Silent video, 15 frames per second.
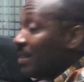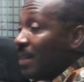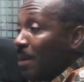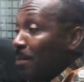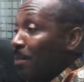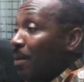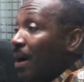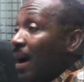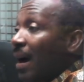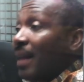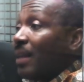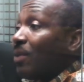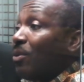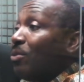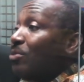them at
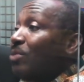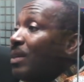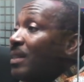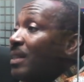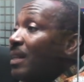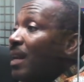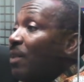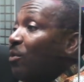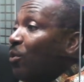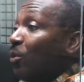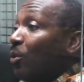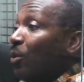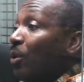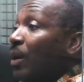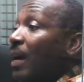the constituency level,
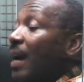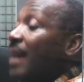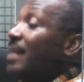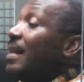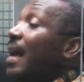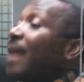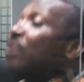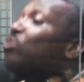no, and